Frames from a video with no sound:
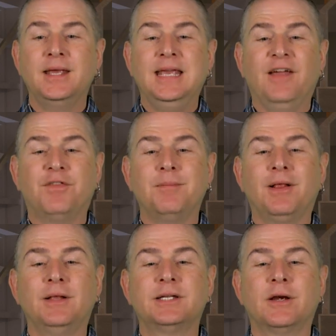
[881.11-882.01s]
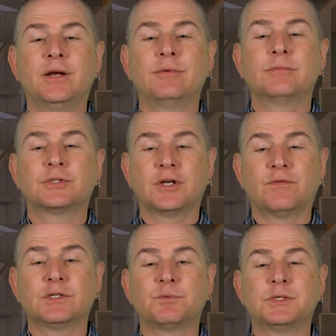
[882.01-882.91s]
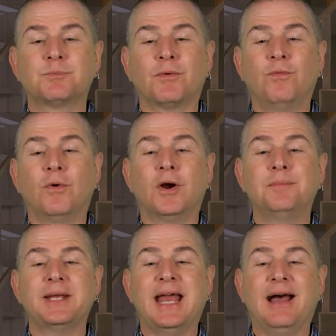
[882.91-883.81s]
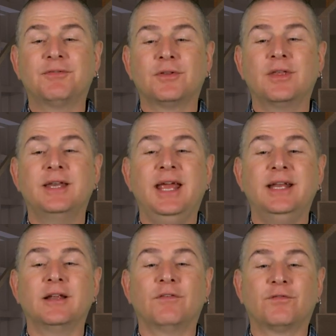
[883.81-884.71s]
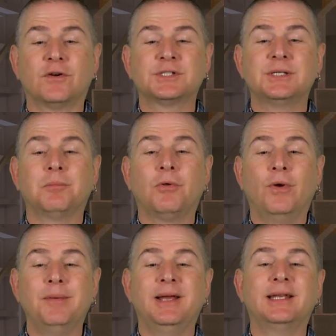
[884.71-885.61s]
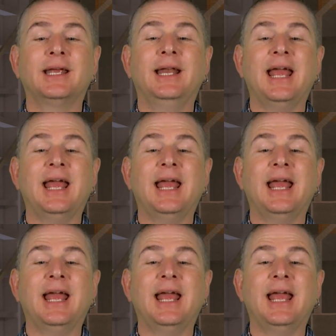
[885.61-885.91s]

If the military service was performed after the date of first employment and